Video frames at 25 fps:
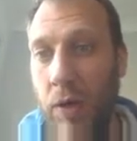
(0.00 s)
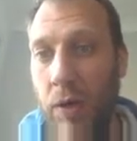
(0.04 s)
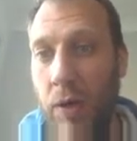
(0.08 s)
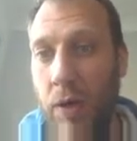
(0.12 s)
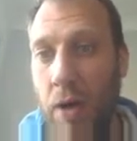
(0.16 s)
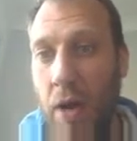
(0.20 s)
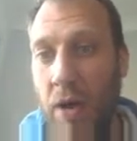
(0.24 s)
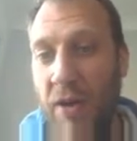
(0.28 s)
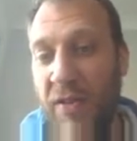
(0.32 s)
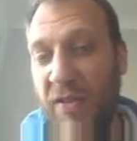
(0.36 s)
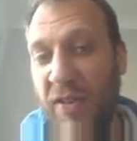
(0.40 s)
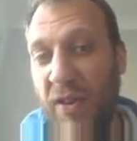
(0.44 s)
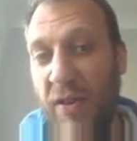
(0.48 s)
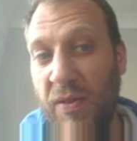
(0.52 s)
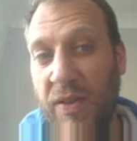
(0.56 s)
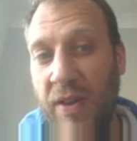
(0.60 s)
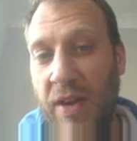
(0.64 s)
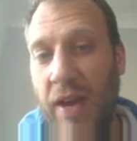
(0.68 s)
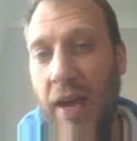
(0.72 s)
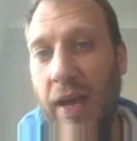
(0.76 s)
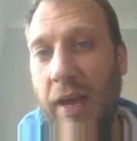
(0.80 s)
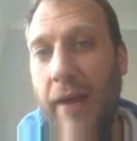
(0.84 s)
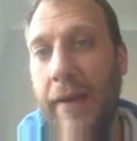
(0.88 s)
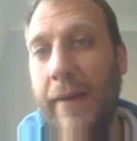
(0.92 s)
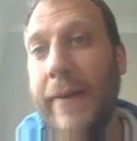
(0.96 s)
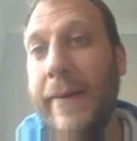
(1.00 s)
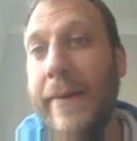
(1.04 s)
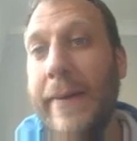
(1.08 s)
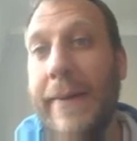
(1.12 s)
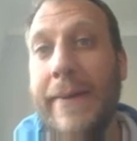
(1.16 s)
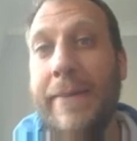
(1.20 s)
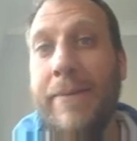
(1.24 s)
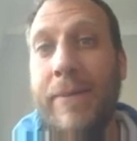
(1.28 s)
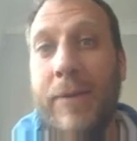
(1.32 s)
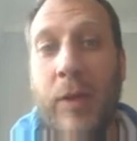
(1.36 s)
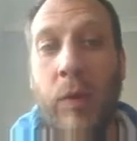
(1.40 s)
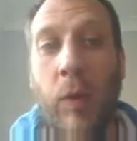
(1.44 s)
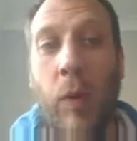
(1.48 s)
us do today.
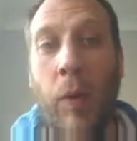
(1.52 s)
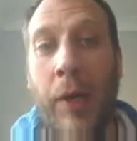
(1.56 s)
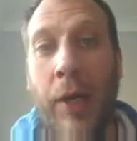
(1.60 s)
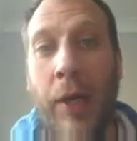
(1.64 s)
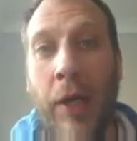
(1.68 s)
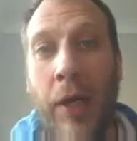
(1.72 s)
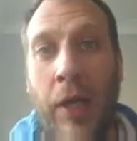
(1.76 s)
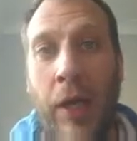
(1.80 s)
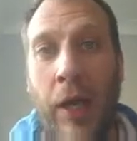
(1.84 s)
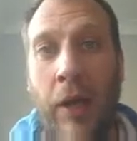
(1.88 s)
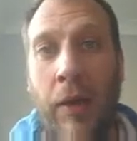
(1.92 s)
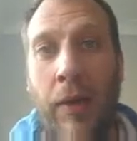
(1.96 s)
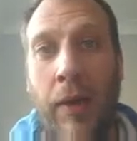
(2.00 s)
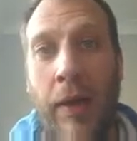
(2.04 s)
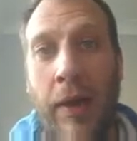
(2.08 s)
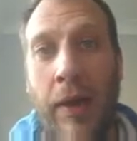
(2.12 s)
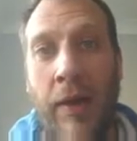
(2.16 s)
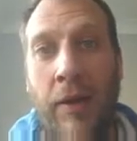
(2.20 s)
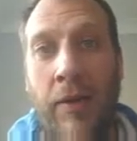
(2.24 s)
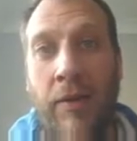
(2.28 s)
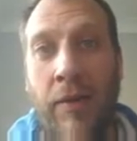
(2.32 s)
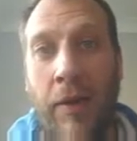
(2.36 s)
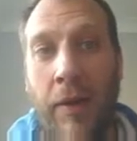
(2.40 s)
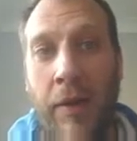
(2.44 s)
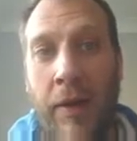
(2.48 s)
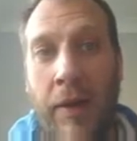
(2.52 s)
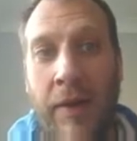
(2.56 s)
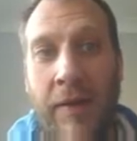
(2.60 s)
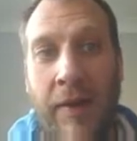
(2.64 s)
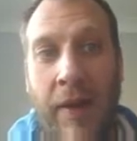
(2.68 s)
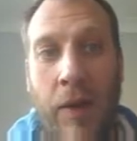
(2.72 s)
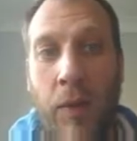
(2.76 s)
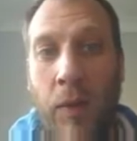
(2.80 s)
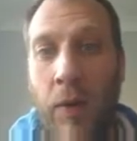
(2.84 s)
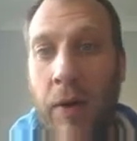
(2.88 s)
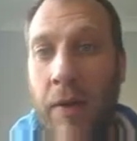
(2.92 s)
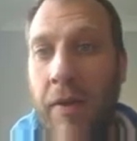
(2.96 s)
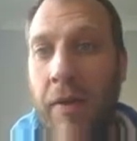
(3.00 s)
So what we're going to do is I'm going to
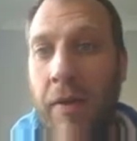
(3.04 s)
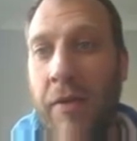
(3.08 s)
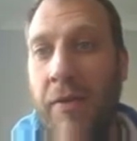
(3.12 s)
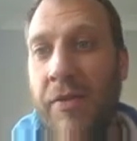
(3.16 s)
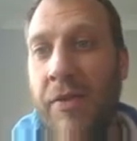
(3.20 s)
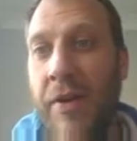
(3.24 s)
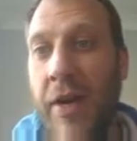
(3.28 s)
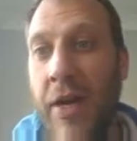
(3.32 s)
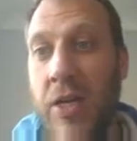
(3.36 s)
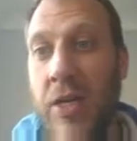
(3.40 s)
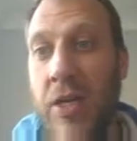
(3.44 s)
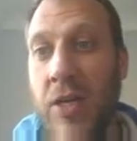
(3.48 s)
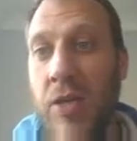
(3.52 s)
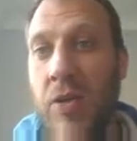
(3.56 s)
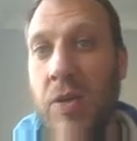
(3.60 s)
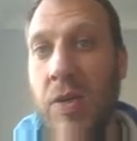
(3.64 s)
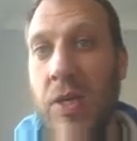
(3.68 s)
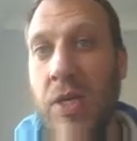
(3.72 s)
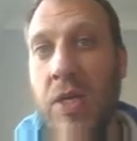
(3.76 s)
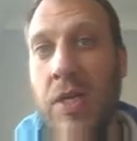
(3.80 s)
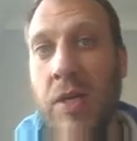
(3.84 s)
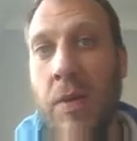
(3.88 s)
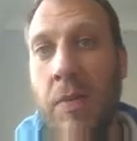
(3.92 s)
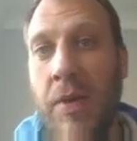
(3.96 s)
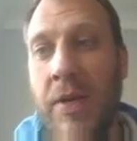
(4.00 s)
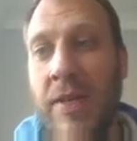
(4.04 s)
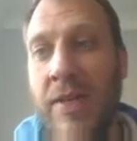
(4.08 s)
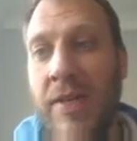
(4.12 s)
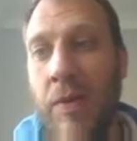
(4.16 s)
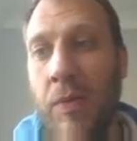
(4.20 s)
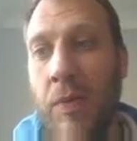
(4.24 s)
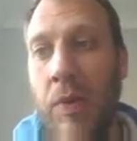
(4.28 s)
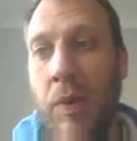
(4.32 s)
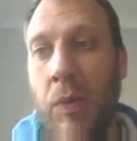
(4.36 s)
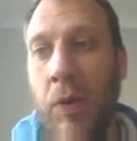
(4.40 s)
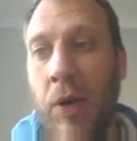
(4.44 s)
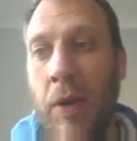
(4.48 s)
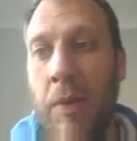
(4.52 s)
take one of the suggestions which somebody said
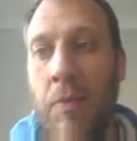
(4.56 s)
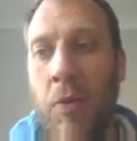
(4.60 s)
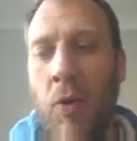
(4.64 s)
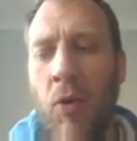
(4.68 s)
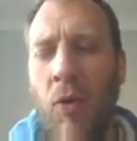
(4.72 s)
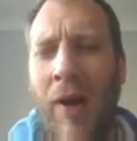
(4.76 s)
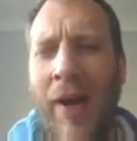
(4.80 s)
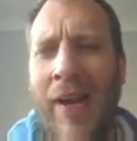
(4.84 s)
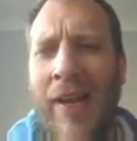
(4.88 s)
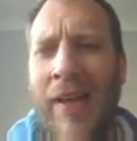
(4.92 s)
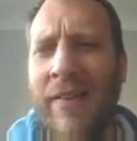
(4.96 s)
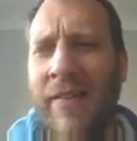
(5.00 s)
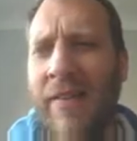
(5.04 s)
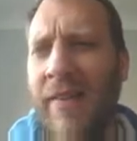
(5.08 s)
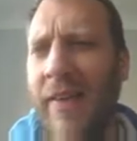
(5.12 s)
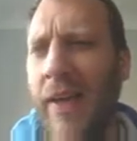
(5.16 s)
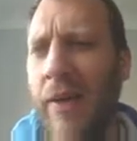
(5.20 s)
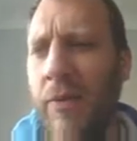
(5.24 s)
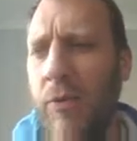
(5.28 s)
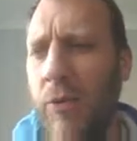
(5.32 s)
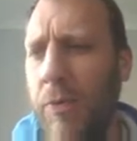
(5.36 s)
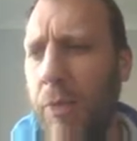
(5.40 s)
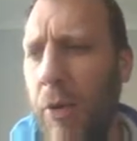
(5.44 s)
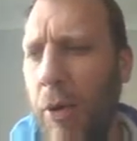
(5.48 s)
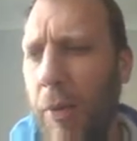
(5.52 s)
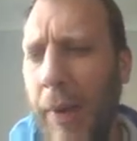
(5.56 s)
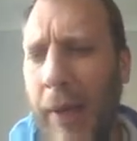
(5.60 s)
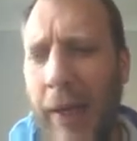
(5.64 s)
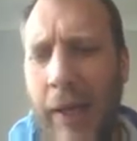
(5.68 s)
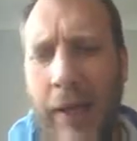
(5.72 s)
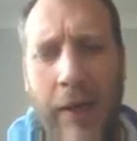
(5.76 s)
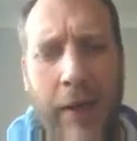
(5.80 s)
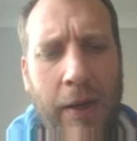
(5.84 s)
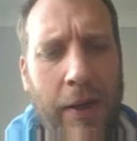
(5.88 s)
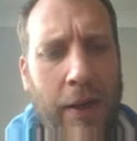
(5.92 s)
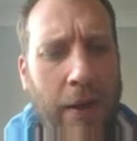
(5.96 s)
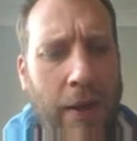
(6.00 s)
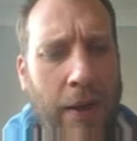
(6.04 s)
we wanted more aliens. I think it was Bobby
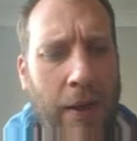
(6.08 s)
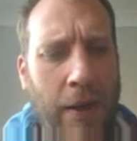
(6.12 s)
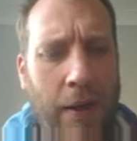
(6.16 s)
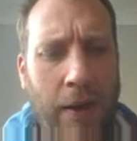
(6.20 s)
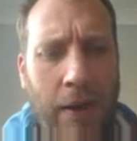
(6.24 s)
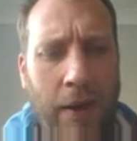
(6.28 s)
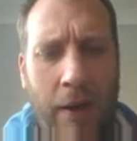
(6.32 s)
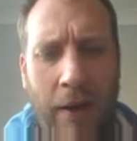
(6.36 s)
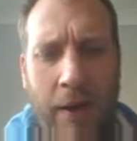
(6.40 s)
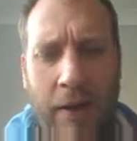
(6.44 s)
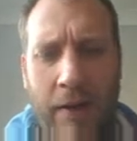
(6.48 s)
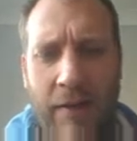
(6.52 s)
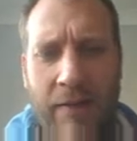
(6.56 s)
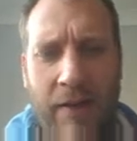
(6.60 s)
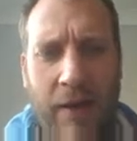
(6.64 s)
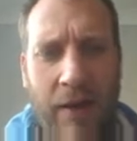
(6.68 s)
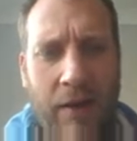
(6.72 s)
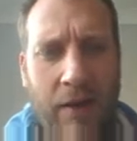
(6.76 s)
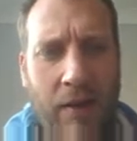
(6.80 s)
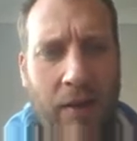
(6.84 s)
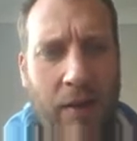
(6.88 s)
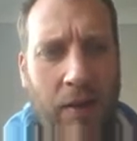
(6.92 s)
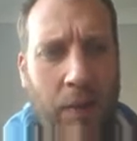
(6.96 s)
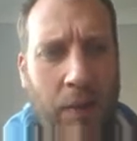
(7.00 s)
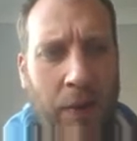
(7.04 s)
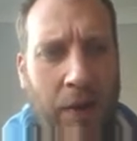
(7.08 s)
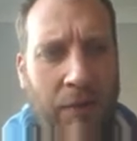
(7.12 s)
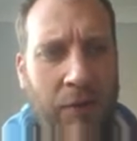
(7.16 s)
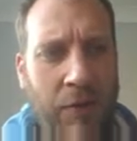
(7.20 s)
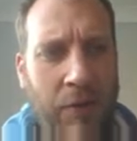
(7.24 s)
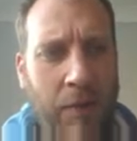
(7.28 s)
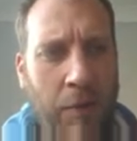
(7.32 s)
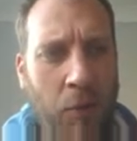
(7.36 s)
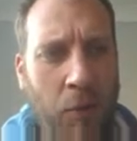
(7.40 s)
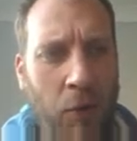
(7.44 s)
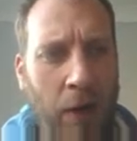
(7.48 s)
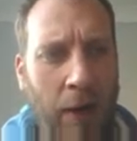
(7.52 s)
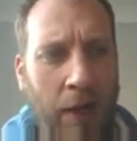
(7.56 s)
said, can we have
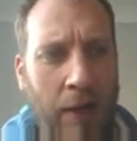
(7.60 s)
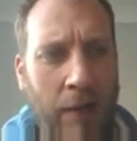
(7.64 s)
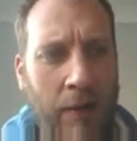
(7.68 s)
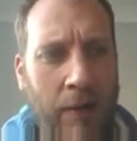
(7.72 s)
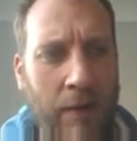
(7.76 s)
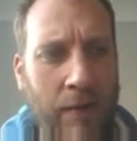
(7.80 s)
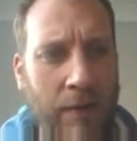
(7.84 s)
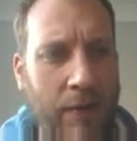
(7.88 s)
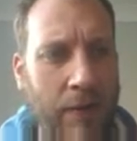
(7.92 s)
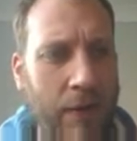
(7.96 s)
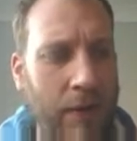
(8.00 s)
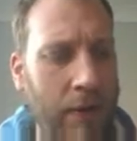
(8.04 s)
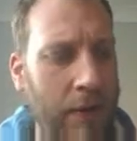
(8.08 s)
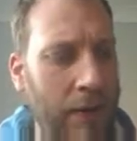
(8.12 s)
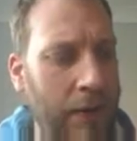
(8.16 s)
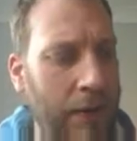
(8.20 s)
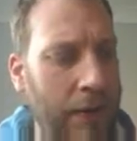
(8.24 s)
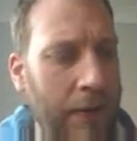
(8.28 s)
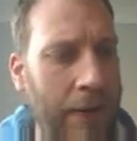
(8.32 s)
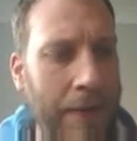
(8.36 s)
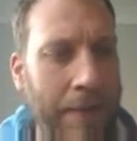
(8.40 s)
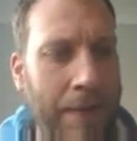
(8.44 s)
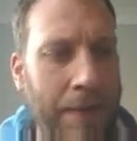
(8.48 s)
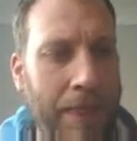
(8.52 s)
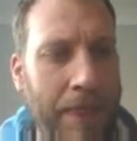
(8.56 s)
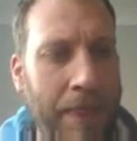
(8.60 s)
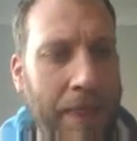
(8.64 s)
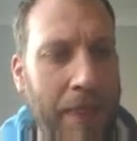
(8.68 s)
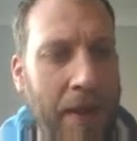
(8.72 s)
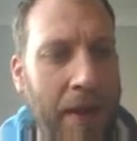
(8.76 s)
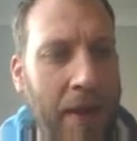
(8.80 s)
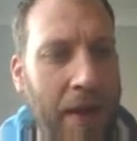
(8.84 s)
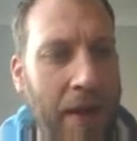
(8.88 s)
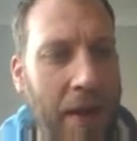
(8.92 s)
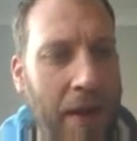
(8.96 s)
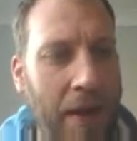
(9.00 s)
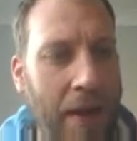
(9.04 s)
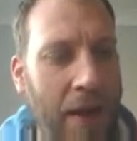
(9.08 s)
some more aliens?
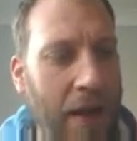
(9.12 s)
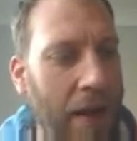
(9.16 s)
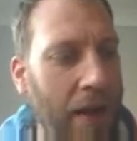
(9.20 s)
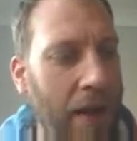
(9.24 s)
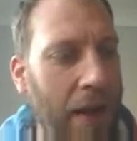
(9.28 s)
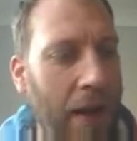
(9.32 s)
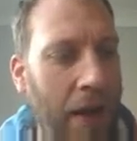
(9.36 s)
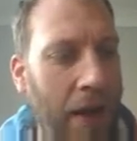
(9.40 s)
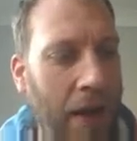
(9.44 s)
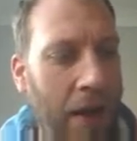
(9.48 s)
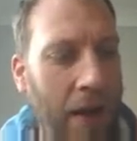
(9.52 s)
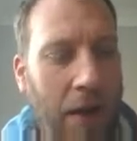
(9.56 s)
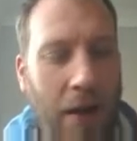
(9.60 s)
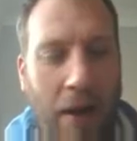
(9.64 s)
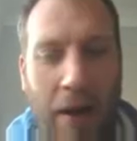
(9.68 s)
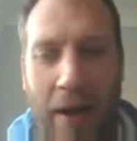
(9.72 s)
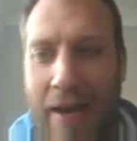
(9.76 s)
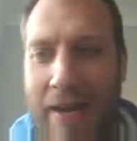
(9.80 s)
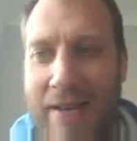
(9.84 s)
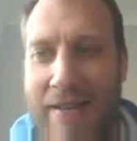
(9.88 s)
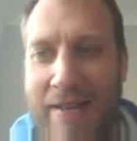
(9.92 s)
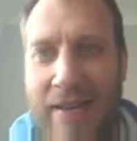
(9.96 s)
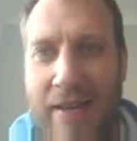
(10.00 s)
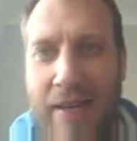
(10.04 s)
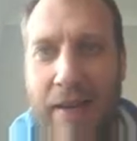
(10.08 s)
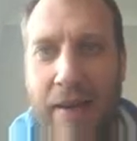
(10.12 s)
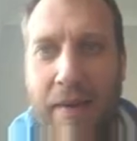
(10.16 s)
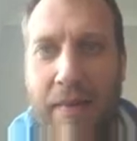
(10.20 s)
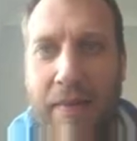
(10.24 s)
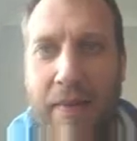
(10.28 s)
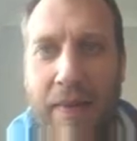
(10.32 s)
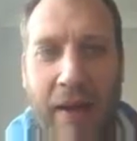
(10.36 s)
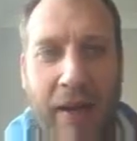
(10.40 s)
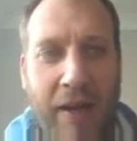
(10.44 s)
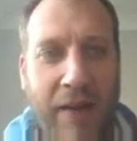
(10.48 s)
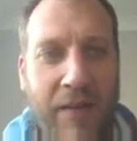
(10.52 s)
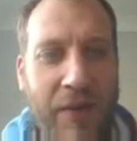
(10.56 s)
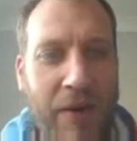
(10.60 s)
Hi Izzy,
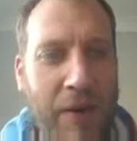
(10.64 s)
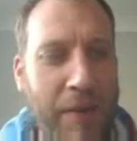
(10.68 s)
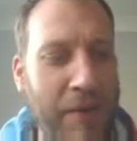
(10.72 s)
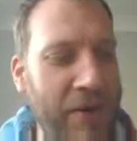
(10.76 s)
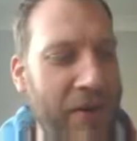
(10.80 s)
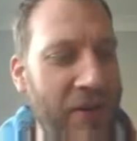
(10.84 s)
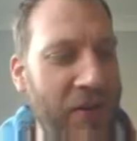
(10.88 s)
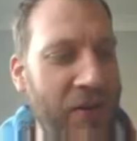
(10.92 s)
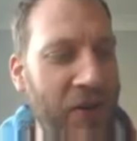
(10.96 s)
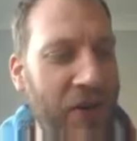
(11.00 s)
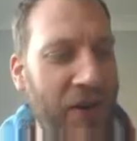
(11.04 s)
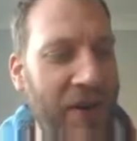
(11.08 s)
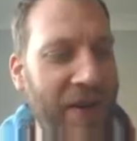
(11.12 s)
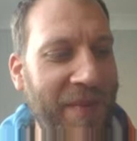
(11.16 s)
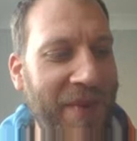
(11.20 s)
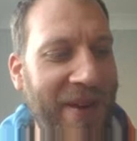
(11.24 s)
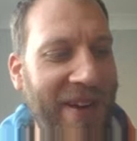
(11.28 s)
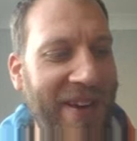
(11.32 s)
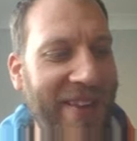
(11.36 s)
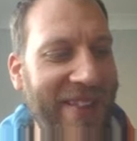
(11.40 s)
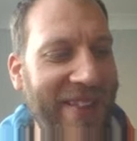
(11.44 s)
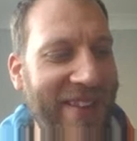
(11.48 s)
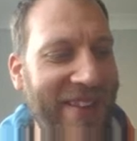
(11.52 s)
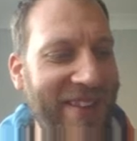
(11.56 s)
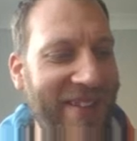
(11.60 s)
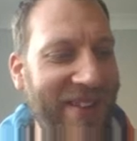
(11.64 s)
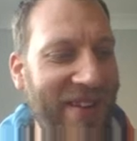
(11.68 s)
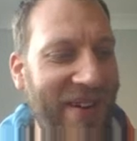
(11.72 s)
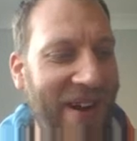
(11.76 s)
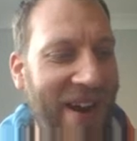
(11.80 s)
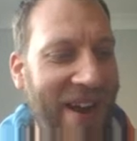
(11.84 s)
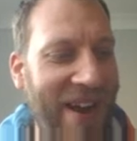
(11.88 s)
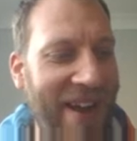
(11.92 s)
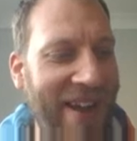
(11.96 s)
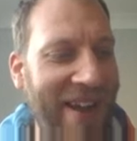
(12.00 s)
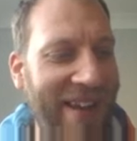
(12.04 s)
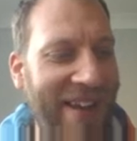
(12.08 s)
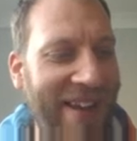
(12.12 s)
thank you for coming to joining me, that's
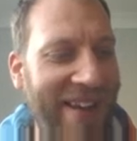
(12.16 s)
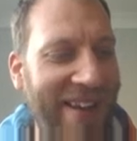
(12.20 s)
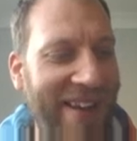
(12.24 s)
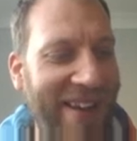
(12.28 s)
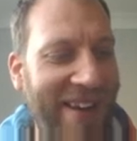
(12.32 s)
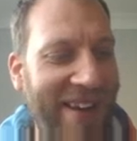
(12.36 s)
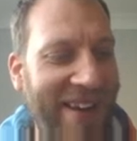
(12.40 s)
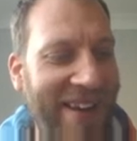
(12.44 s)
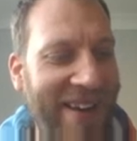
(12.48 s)
great. So